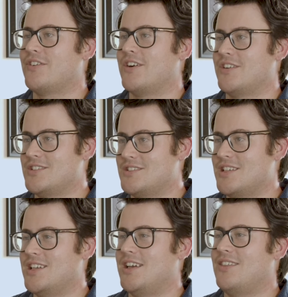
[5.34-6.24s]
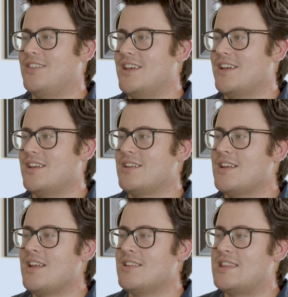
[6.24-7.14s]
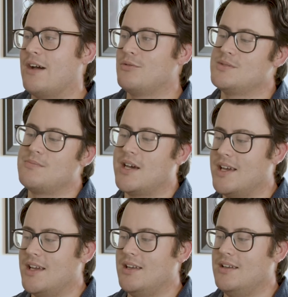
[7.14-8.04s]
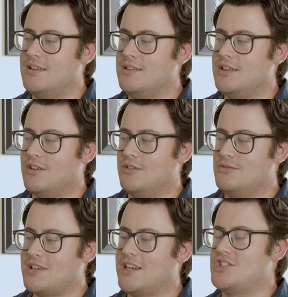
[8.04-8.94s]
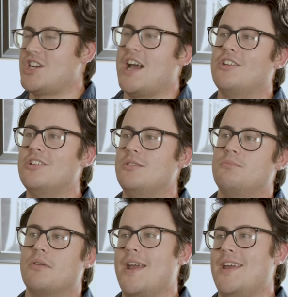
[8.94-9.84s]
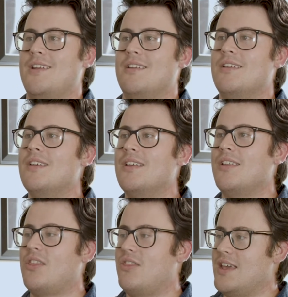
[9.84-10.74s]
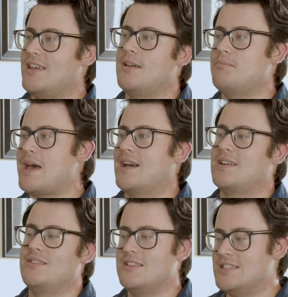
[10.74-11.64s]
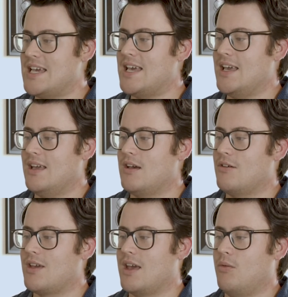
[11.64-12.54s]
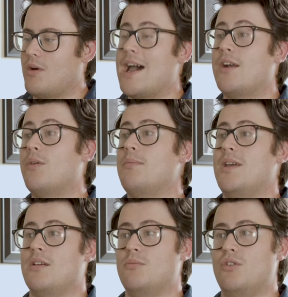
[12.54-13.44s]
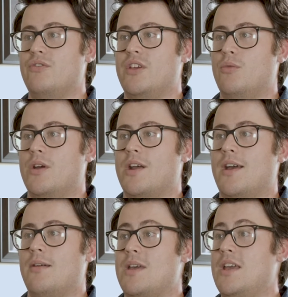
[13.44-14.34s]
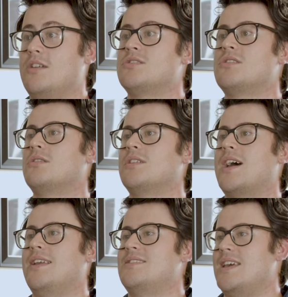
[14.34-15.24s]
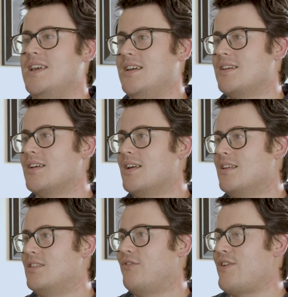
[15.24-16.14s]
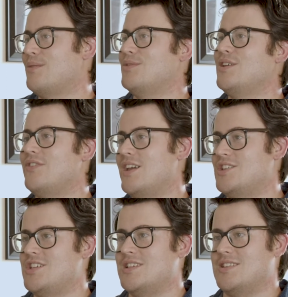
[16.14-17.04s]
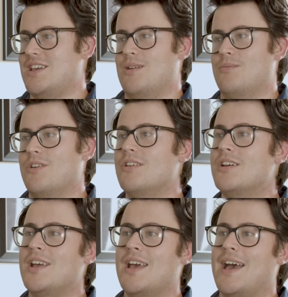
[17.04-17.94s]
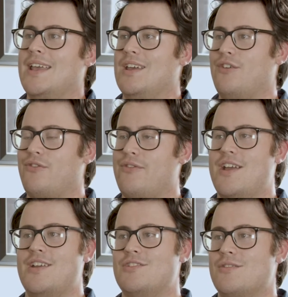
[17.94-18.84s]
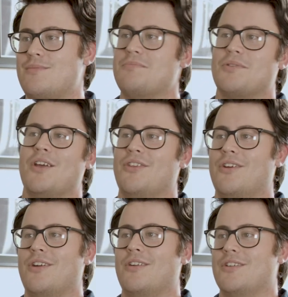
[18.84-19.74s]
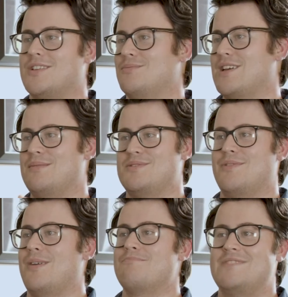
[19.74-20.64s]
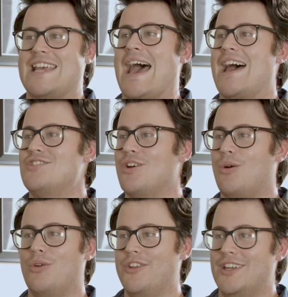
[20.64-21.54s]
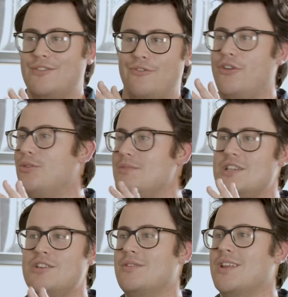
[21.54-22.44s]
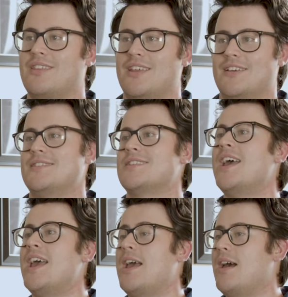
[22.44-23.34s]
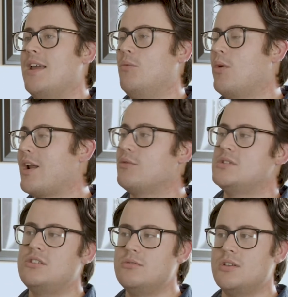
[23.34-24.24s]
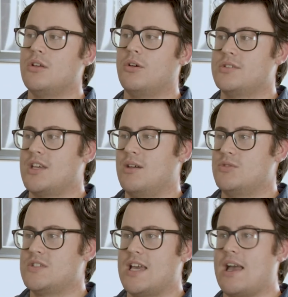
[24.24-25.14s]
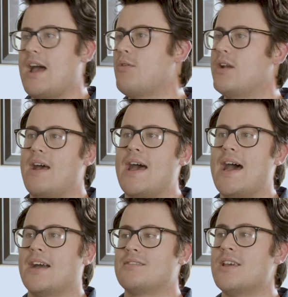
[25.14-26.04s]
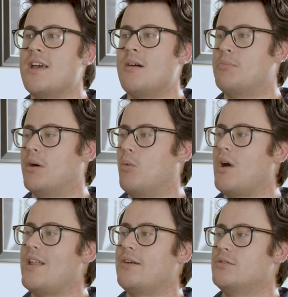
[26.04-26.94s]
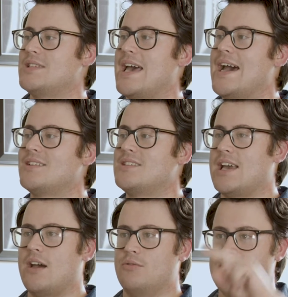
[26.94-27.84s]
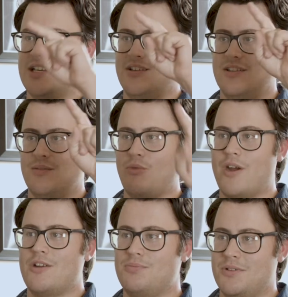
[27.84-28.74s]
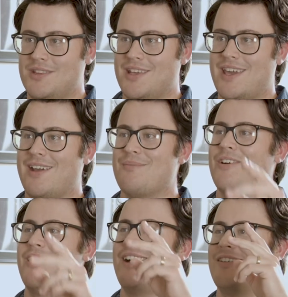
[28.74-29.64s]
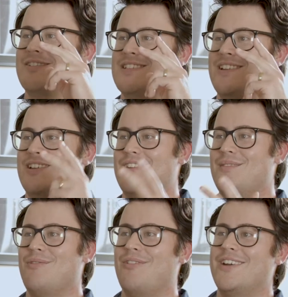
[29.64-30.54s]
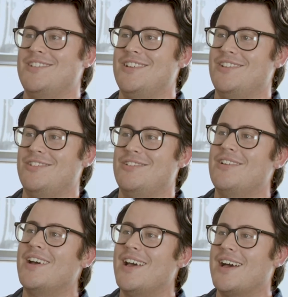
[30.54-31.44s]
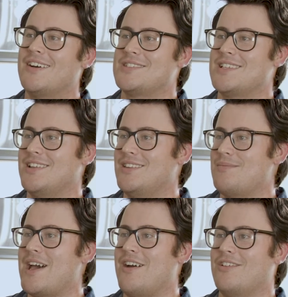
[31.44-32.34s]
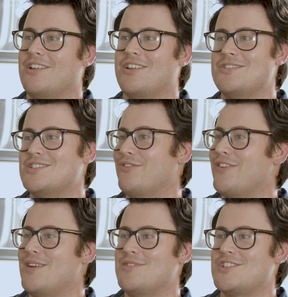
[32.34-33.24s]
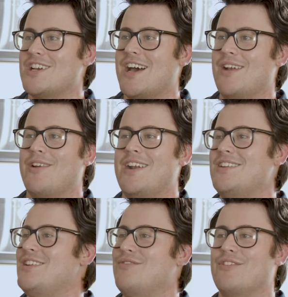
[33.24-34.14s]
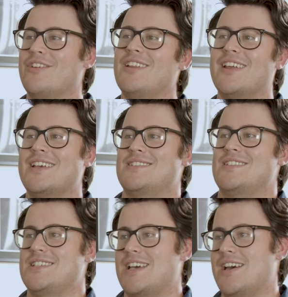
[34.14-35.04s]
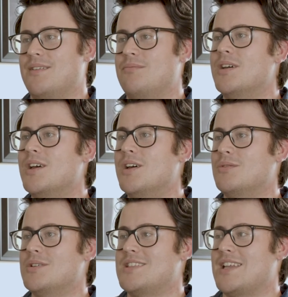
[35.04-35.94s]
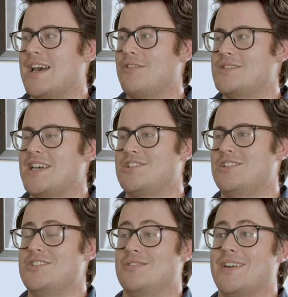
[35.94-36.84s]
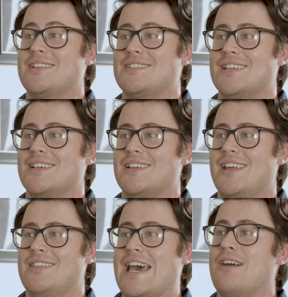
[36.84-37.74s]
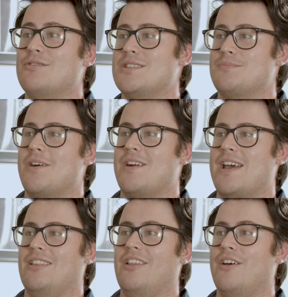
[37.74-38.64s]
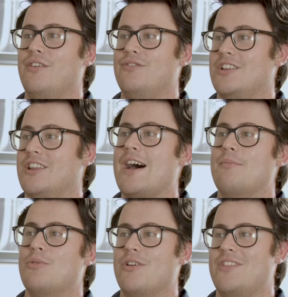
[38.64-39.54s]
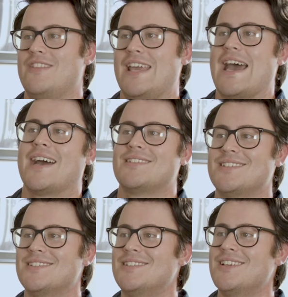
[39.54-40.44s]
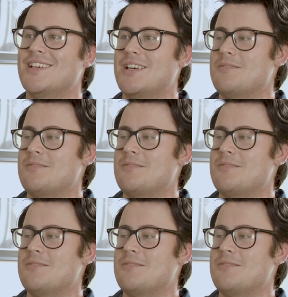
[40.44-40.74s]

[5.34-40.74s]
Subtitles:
first. And I think that was my, you know, kind of childhood brain thinking back in the day, okay, well, how do I make a movie when I'm 8 years old? I take the family VHS camera, I get a friend or my brother or sometimes my dad to hold it and film me doing things. And what I was doing the whole time was saying, I want to act. But while I was acting, I was telling them where to put the camera. I was telling them what to do. I was telling them how close to frame the shot. And what I didn't even realize at the time was that I was actually directing. And that was the part I loved a lot more than the acting.